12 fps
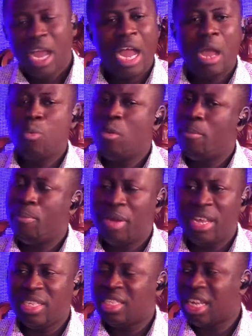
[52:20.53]
I won't
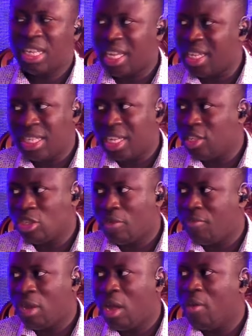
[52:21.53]
play certain things of
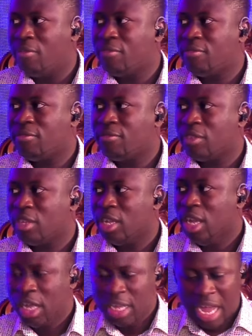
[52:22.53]
love.
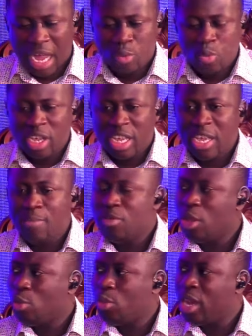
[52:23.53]
I will keep
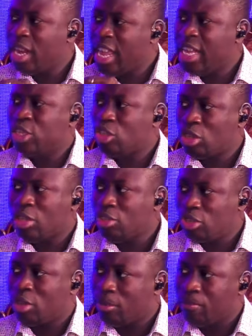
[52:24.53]
the
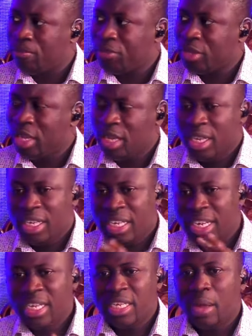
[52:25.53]
relationship
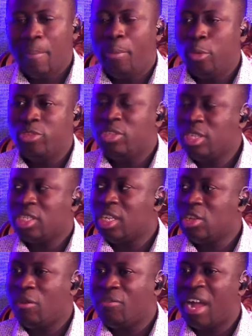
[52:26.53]
in the
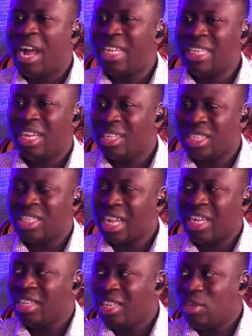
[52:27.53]
position of
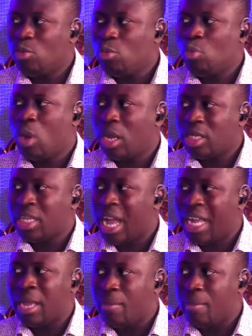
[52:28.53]
understanding what I am